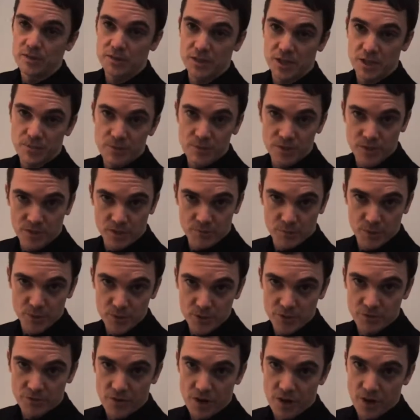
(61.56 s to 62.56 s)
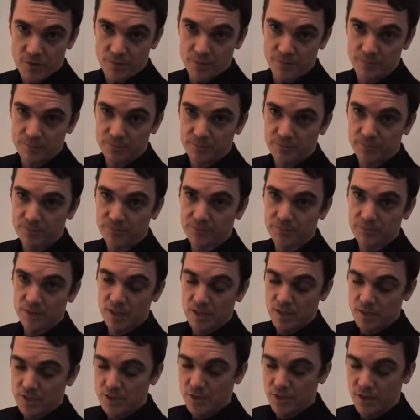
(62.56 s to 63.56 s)
to give me the boot environment.
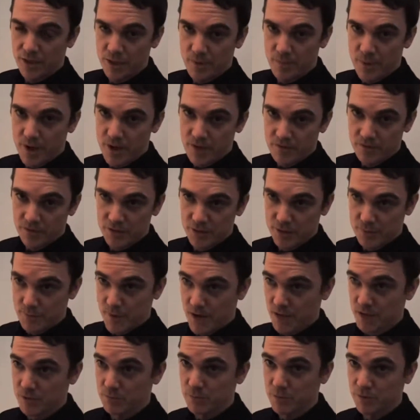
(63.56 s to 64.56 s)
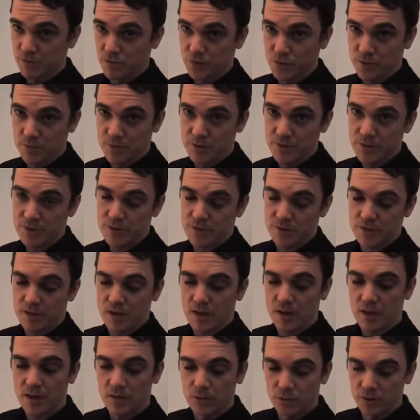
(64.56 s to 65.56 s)
So I get the benefits of matching performance,
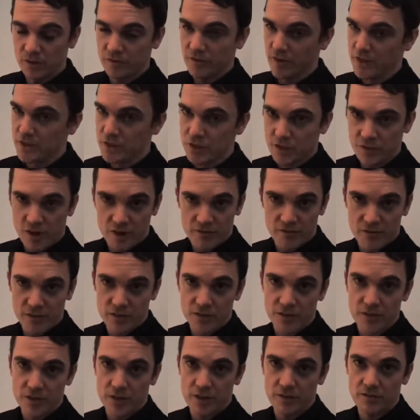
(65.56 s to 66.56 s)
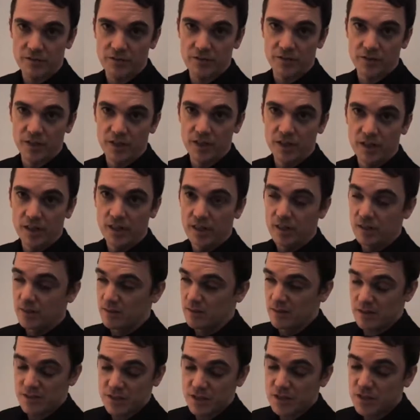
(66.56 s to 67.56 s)
all the fancy graphics stuff.
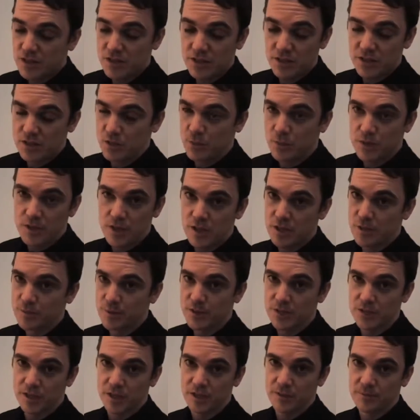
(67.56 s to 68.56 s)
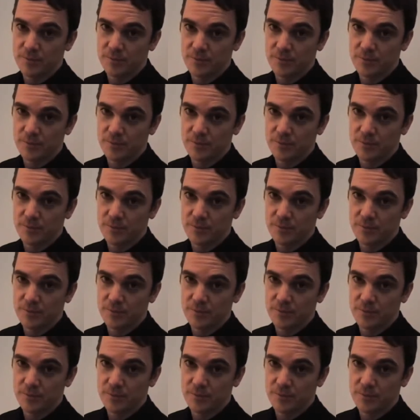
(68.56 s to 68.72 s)
Essentially it's a Windows PC.